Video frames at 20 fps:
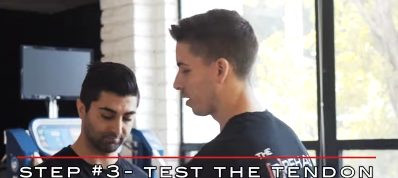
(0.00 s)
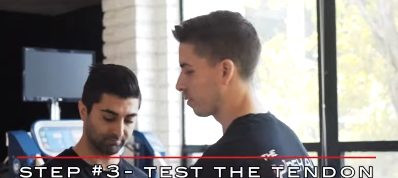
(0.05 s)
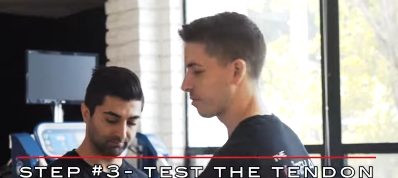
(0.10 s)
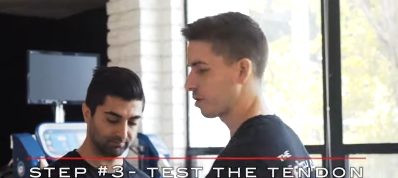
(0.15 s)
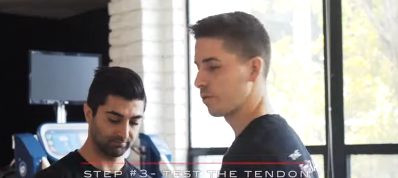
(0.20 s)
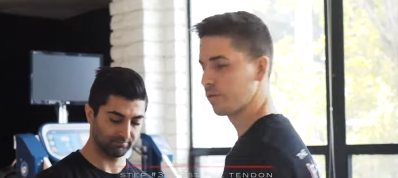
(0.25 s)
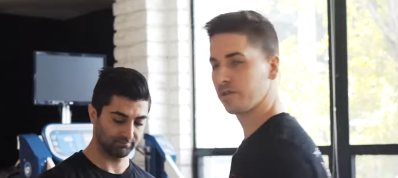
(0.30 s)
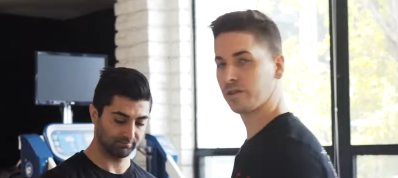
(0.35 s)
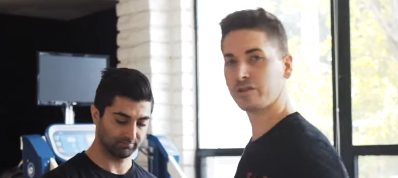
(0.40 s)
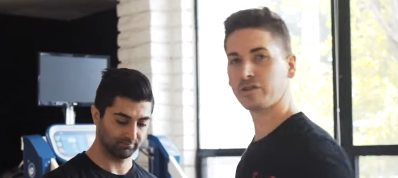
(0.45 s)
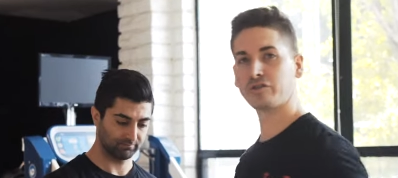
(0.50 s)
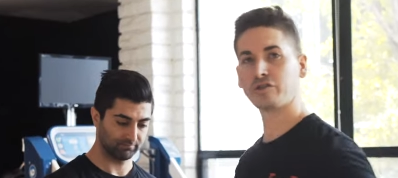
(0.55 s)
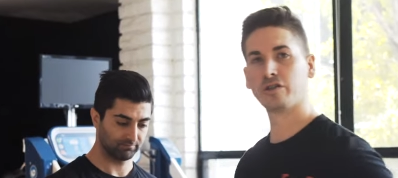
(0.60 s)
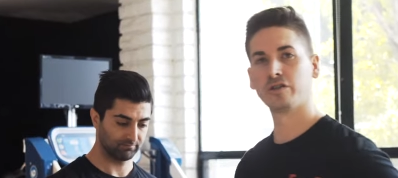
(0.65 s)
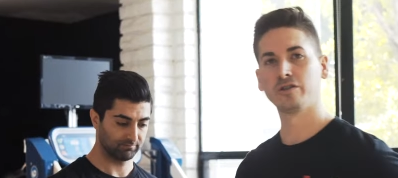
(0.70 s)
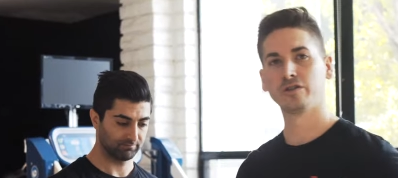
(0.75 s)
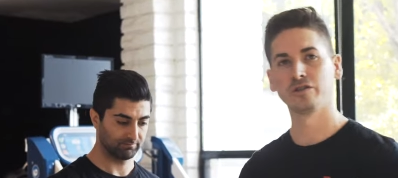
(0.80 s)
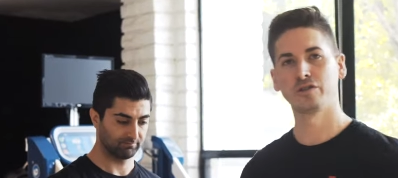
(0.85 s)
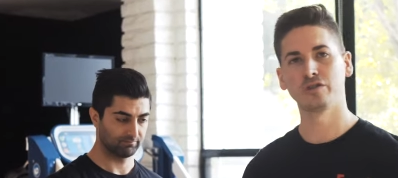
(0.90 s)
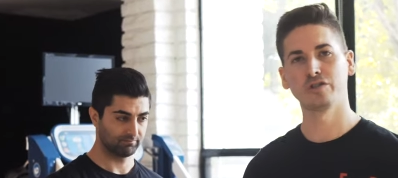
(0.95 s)
Speaker 1: I'm going
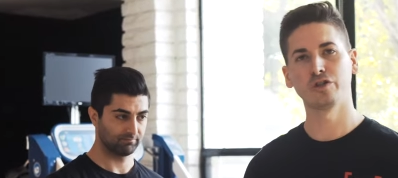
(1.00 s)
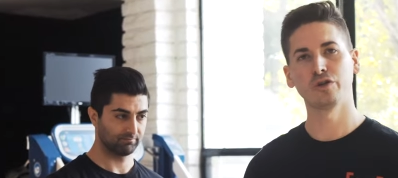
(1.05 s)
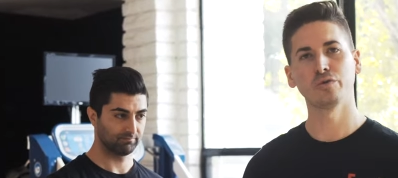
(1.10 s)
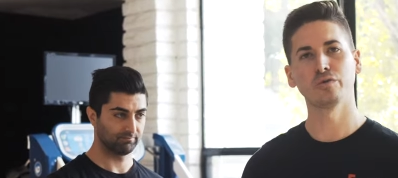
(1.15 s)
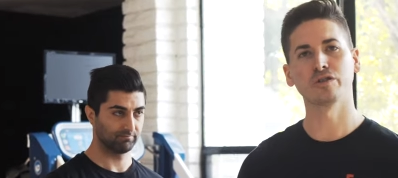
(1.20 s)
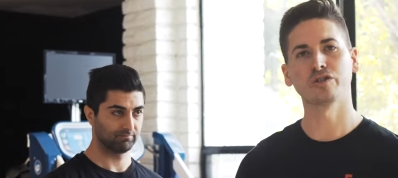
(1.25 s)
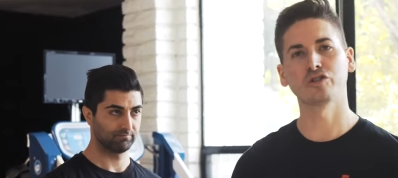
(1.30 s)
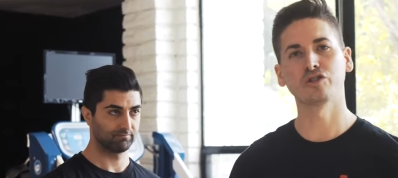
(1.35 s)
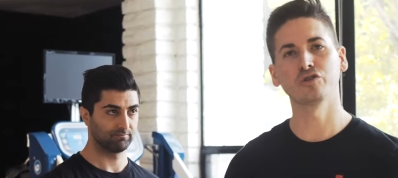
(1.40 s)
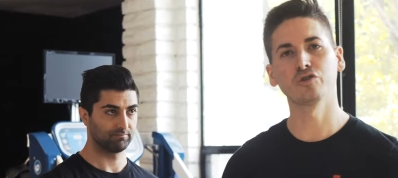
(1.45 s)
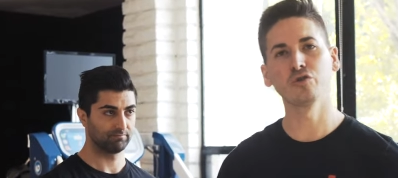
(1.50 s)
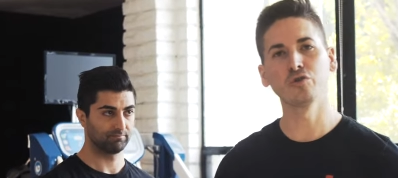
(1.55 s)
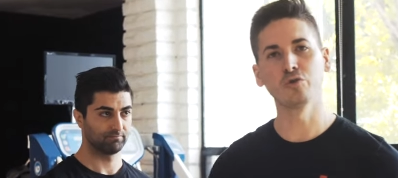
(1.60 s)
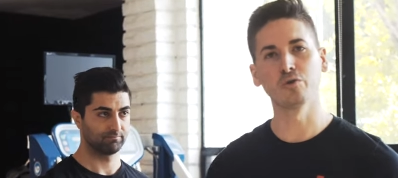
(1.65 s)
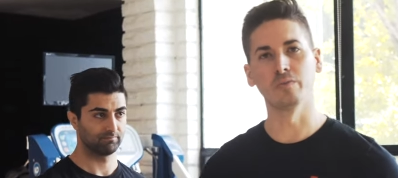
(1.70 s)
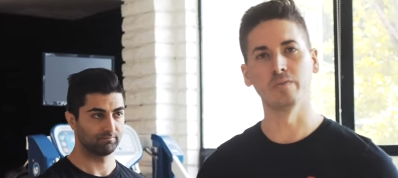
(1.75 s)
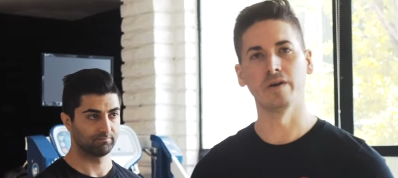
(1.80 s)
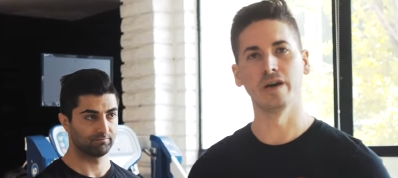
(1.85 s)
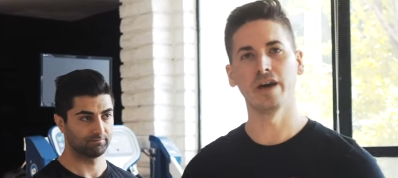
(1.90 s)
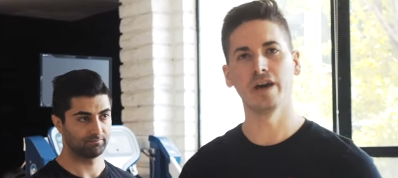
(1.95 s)
to
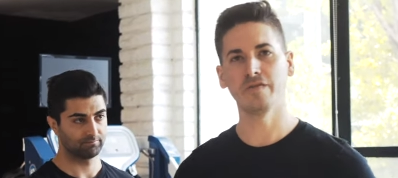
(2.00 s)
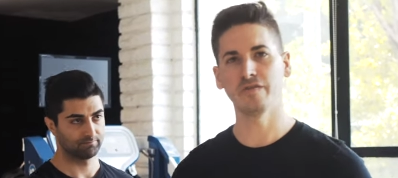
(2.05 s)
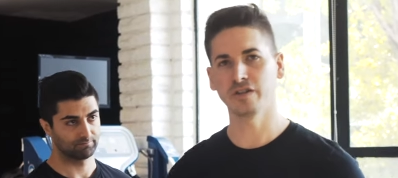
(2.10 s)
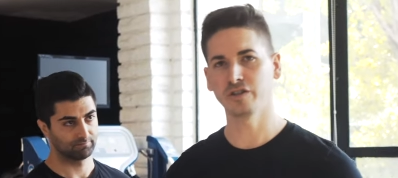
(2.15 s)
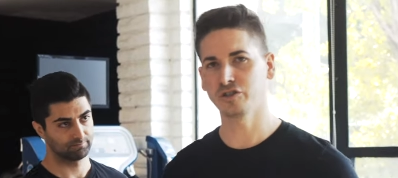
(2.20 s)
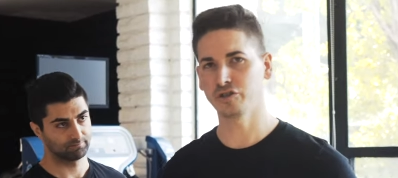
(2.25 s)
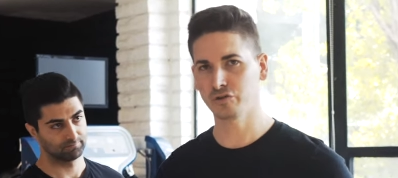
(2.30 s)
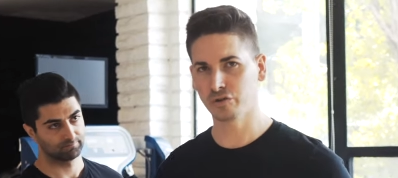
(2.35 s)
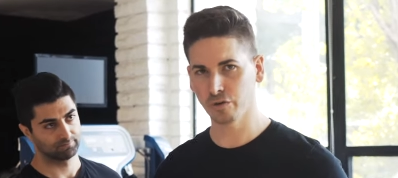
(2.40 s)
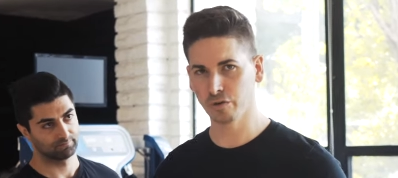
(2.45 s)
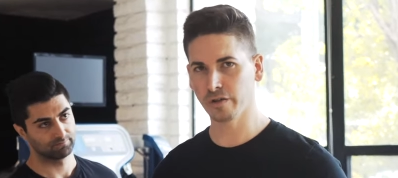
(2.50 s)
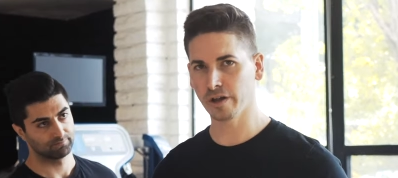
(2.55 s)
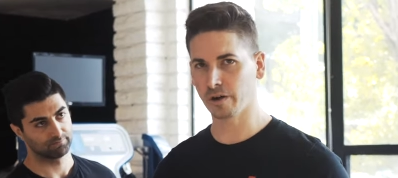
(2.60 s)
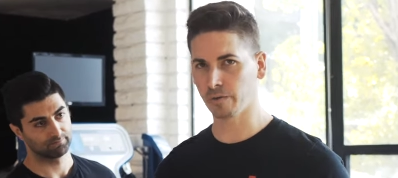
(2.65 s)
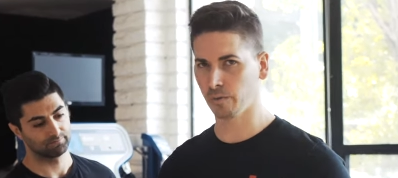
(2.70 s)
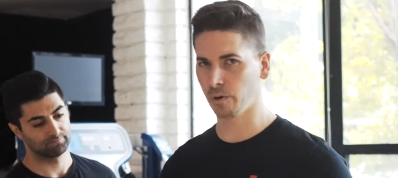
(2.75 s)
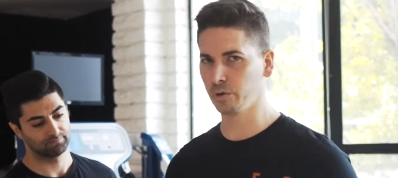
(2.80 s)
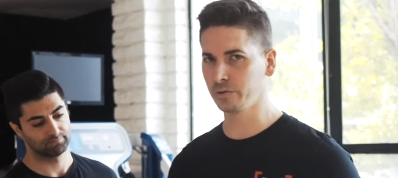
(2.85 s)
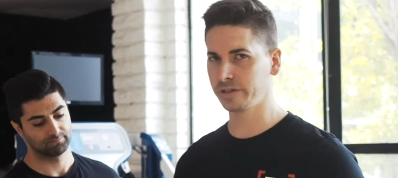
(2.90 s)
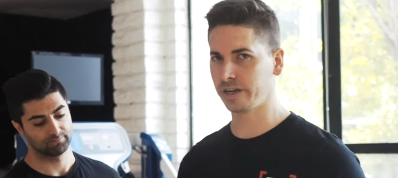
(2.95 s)
assume, if it's truly a
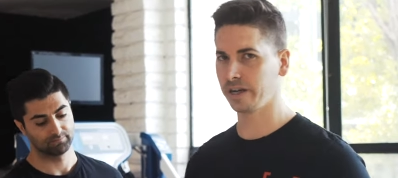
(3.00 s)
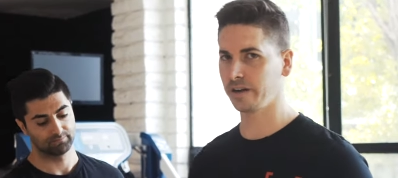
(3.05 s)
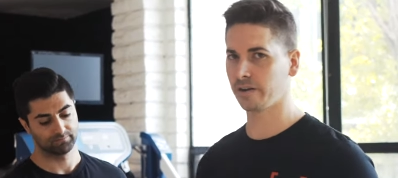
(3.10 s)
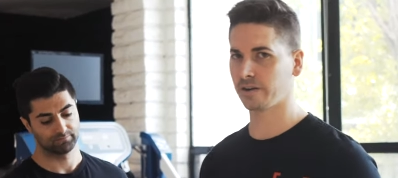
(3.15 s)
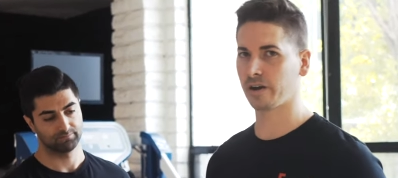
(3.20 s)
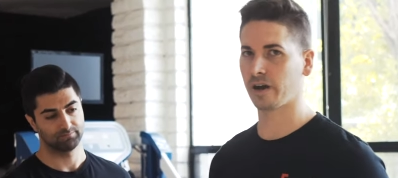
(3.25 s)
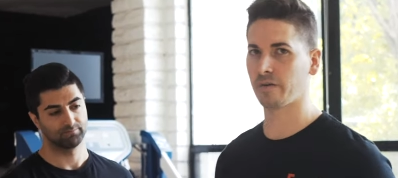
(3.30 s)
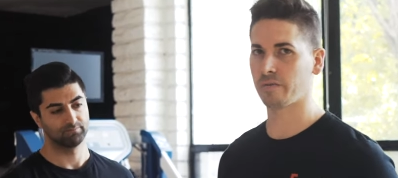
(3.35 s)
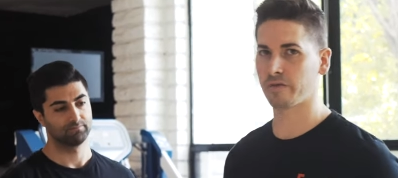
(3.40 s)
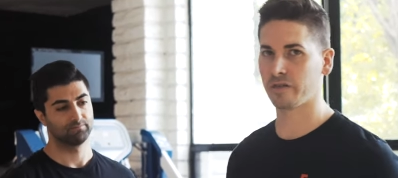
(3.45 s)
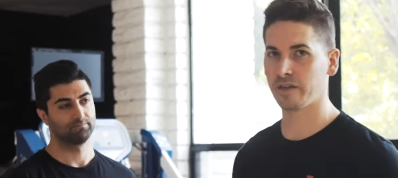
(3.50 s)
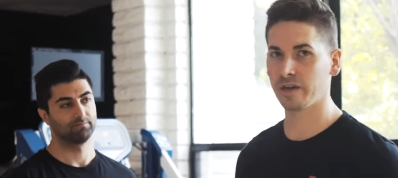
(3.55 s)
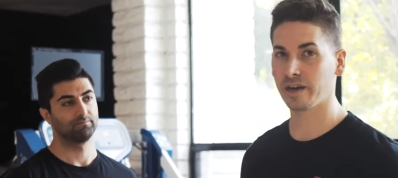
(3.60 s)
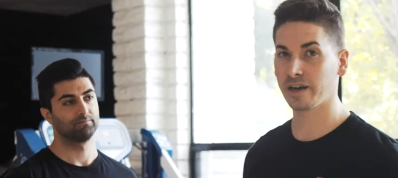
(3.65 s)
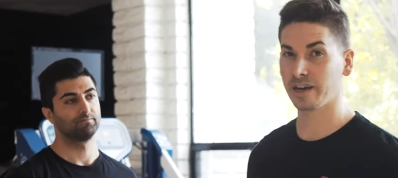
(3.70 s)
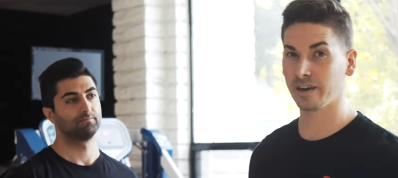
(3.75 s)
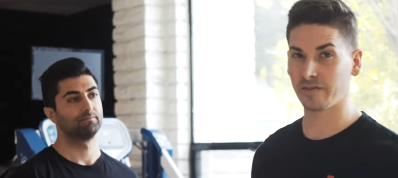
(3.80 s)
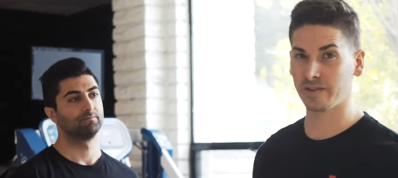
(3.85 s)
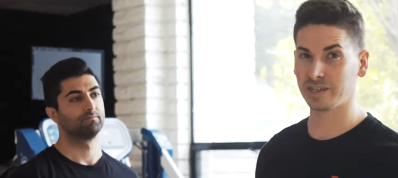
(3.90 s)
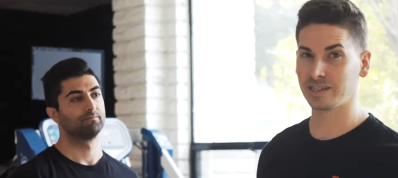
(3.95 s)
rotator cuff thing,
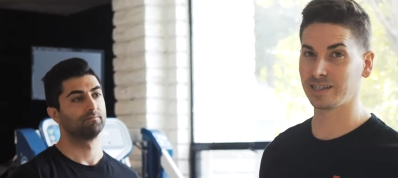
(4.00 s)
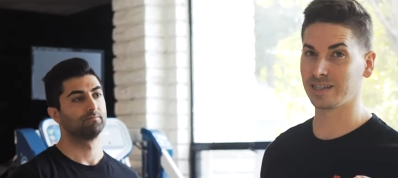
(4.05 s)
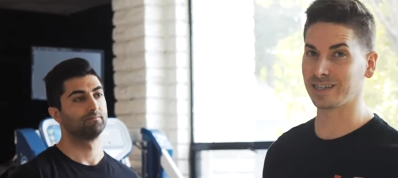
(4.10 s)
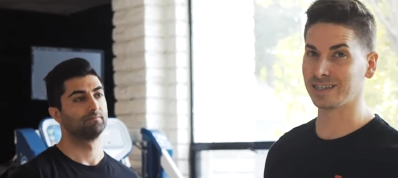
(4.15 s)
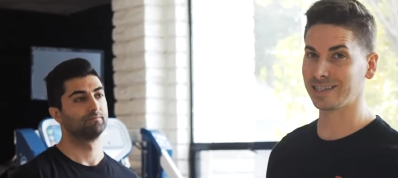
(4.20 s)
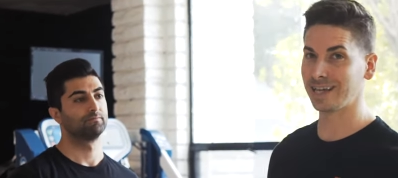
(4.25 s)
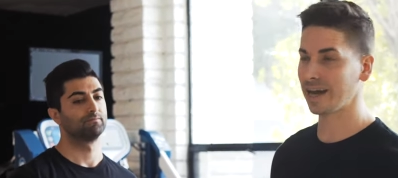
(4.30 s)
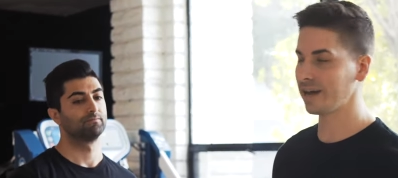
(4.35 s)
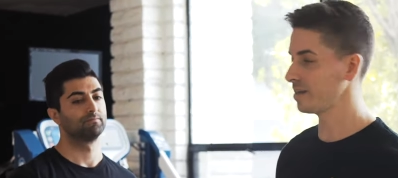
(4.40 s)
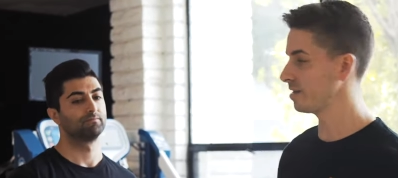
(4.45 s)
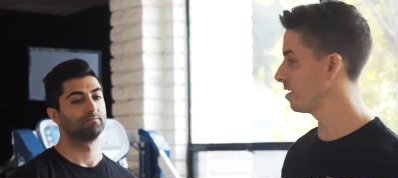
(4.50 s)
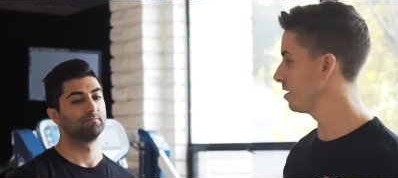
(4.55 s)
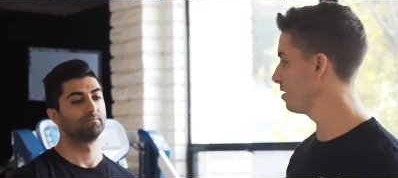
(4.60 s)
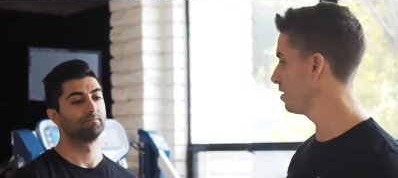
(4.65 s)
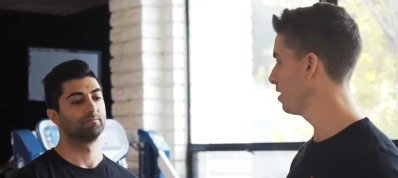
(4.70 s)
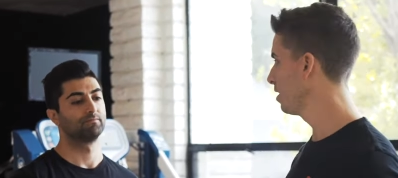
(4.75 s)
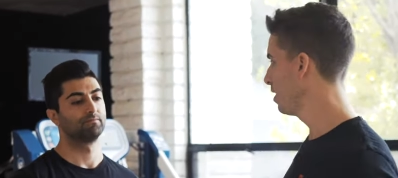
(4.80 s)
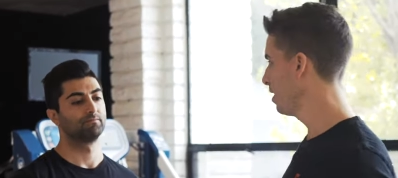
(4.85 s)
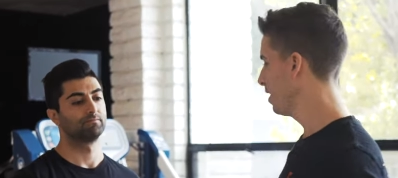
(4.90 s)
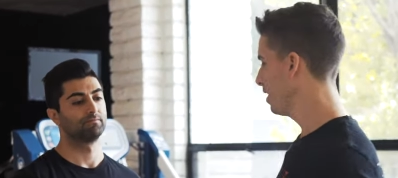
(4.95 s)
if it's the tendon,